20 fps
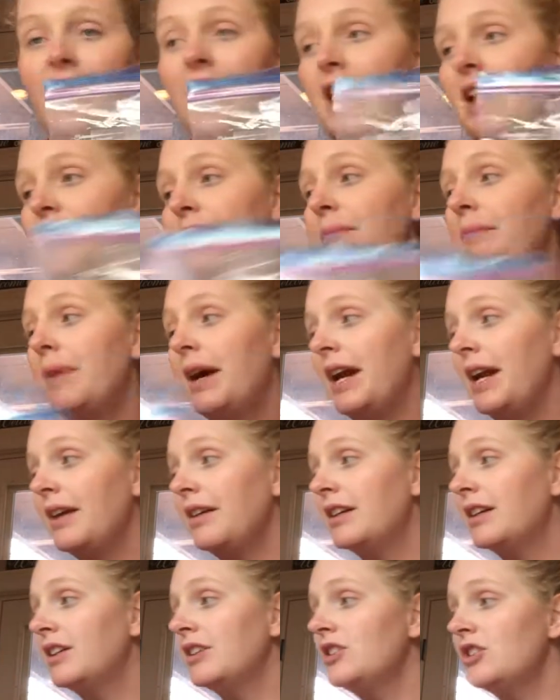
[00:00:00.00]
And
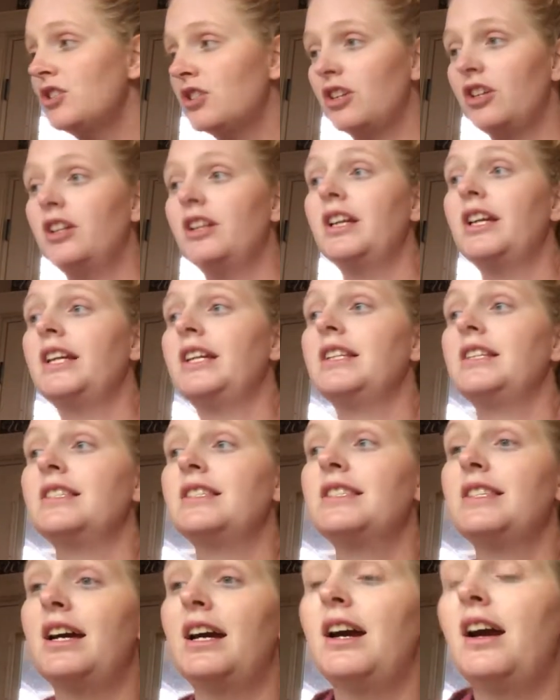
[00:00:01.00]
my concern
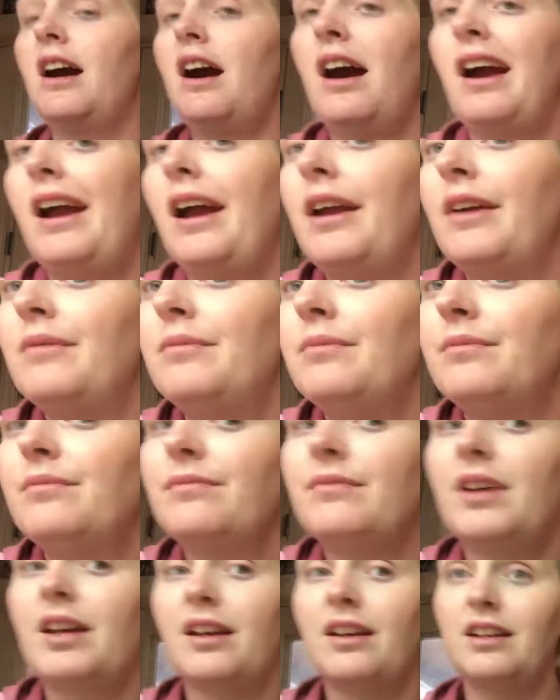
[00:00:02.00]
is that I'm
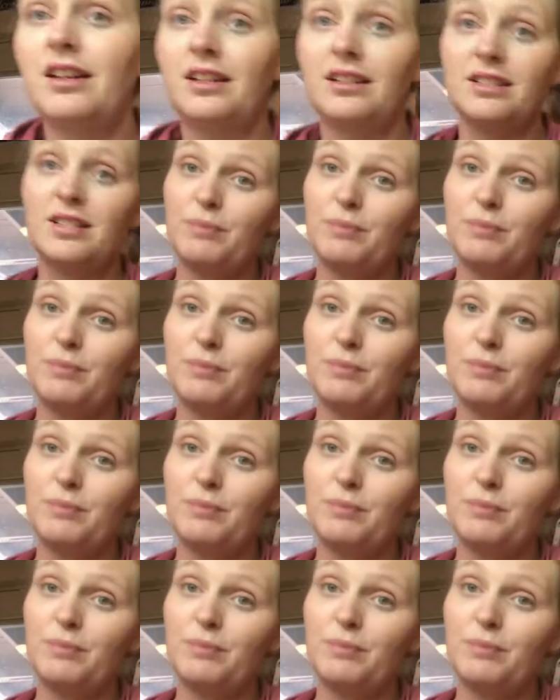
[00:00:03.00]
gonna